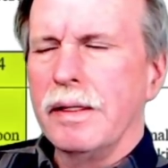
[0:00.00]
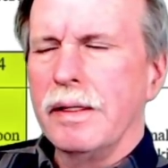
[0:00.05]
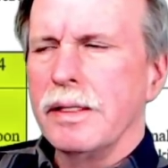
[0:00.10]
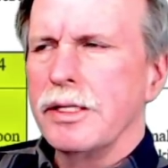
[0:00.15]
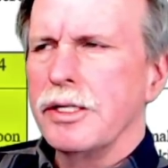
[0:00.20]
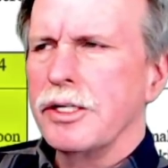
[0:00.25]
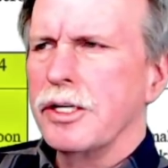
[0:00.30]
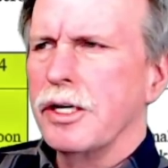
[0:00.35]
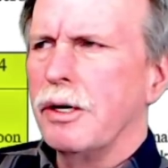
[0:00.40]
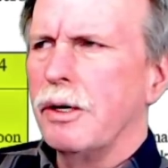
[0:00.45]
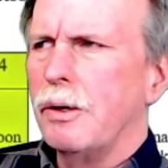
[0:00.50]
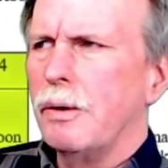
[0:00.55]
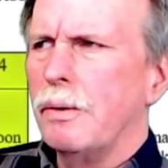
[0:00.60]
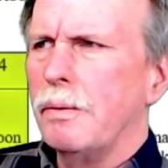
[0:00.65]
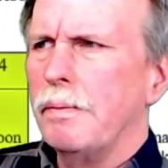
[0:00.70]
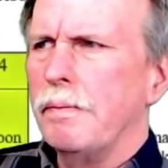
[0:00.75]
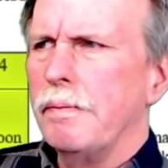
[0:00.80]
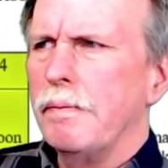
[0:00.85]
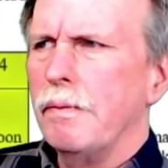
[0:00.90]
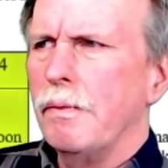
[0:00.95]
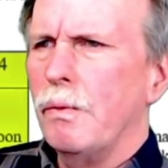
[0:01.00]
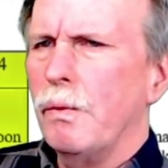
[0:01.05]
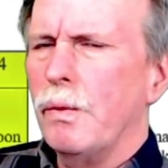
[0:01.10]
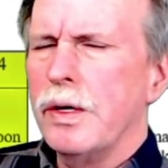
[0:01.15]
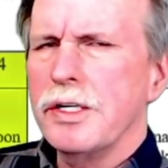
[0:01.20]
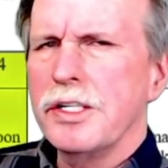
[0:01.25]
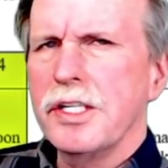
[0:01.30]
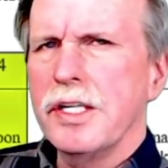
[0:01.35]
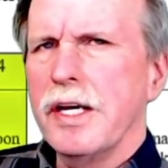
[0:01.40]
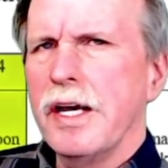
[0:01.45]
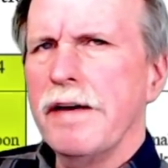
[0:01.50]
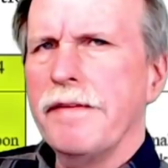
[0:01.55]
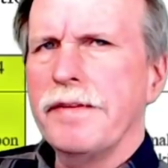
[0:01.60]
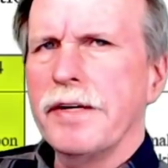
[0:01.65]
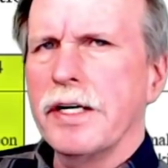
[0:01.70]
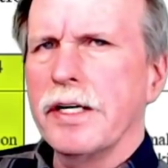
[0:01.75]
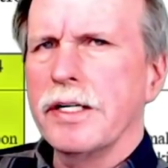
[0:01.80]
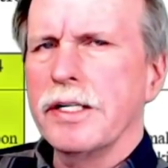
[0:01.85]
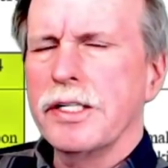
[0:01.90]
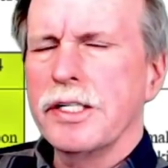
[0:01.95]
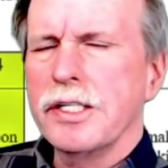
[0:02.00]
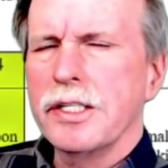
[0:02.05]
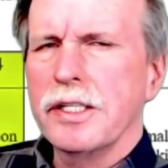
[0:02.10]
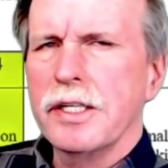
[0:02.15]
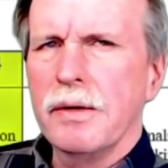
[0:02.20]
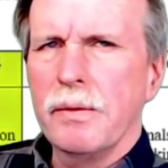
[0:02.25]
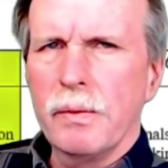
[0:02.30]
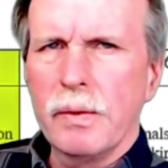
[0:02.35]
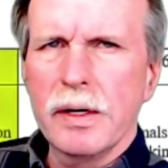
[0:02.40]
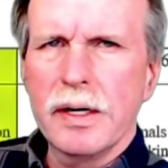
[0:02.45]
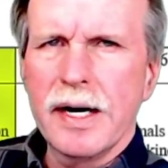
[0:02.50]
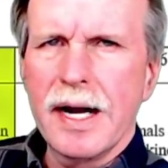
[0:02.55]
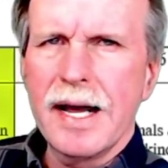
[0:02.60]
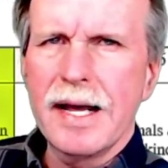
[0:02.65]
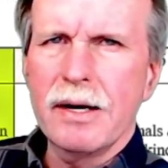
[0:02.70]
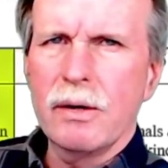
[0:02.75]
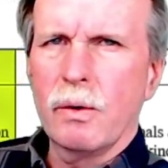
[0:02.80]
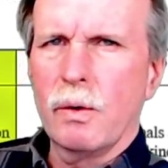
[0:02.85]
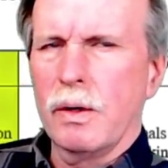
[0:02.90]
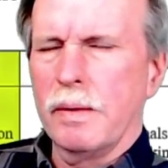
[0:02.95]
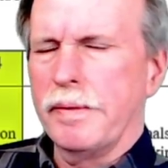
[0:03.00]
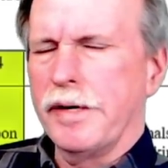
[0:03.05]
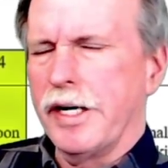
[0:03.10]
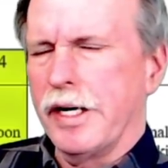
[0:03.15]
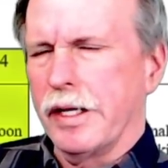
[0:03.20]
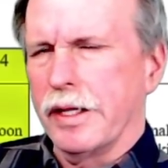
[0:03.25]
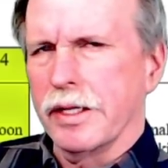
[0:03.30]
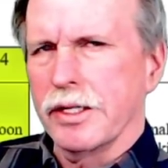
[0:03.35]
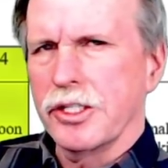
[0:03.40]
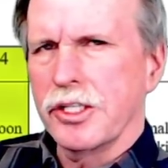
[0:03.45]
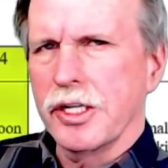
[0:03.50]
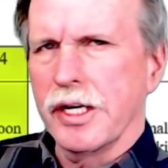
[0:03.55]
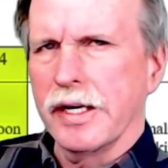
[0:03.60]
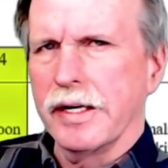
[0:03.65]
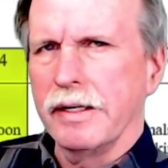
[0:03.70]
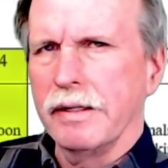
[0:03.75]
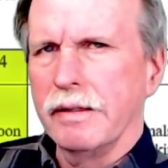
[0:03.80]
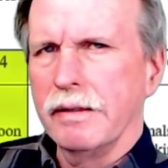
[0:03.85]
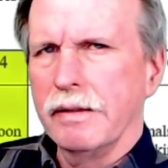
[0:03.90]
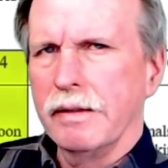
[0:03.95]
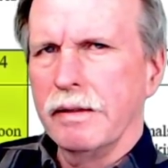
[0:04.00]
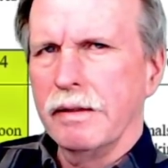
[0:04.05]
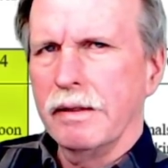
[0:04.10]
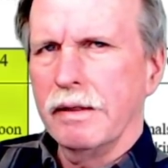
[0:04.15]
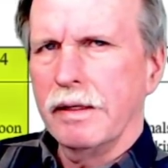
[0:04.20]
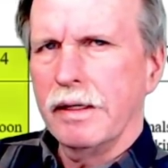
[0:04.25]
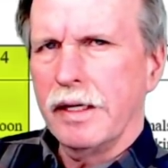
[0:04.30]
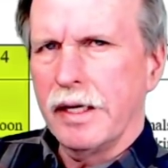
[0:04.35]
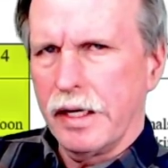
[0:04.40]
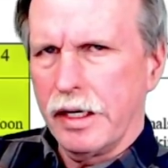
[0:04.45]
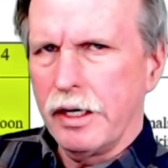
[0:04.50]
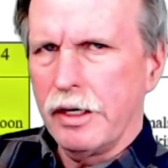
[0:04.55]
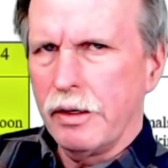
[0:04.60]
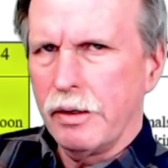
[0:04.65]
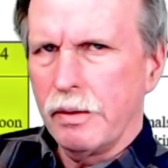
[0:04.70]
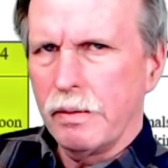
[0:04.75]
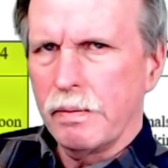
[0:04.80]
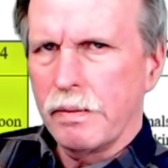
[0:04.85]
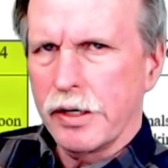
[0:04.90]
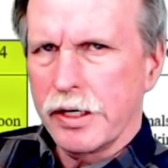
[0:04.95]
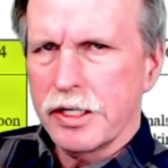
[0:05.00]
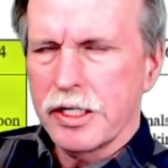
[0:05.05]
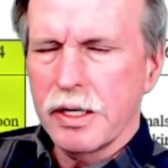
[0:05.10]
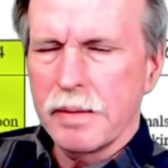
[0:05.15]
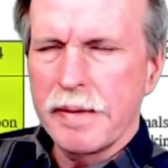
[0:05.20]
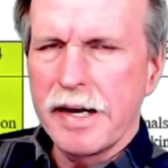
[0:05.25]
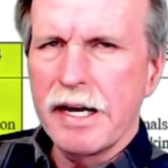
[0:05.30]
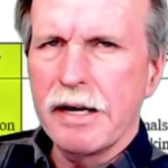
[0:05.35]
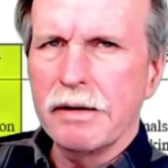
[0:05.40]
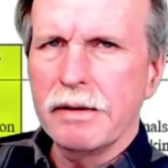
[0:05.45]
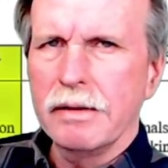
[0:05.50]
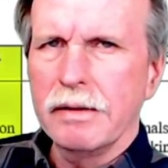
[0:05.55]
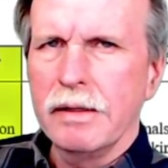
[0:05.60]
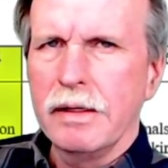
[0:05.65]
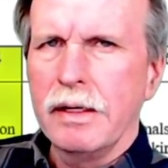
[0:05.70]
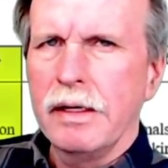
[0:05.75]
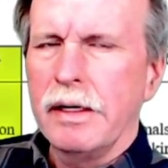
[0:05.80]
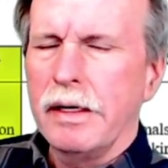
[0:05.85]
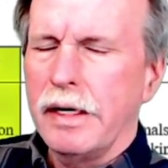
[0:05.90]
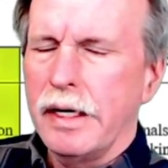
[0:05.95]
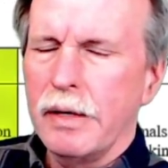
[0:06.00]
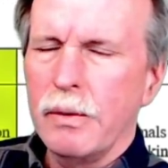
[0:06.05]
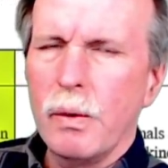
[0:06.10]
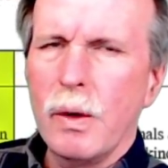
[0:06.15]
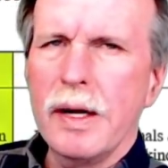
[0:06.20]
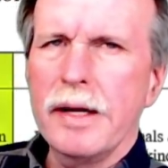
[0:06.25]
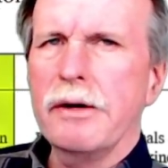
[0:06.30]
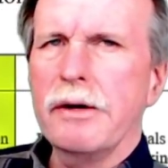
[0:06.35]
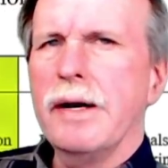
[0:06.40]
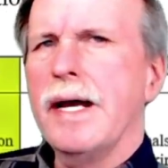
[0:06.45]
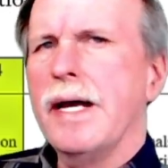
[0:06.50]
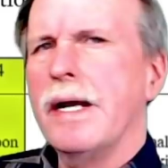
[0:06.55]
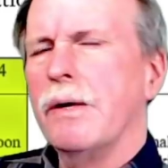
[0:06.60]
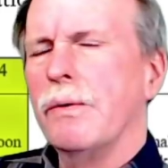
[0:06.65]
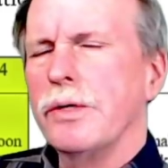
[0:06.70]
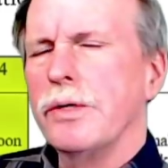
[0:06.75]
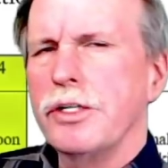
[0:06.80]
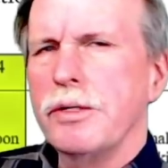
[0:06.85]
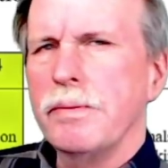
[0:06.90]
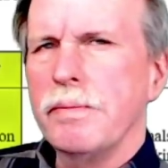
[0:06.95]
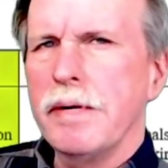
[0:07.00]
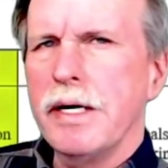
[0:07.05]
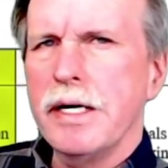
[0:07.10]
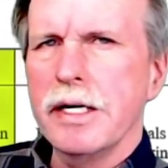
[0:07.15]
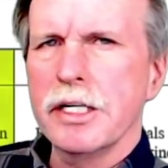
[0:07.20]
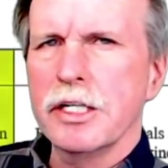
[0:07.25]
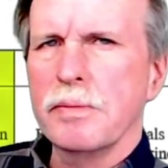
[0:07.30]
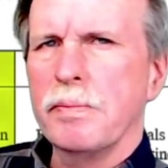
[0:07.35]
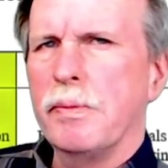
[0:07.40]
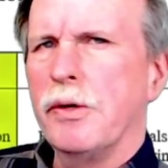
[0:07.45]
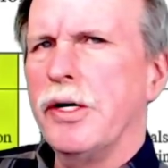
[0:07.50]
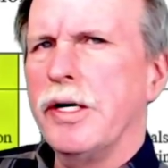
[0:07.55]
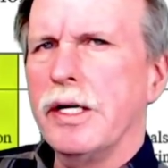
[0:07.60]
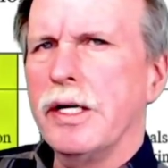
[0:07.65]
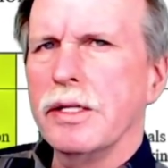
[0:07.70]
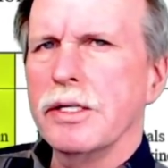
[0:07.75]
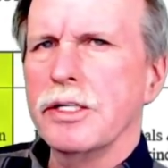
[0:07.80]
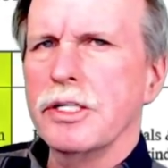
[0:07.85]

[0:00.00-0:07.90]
So, where's the evidence that we're not orbiting the Sun? Can you bring some out? And while you're at it, would you mind explaining the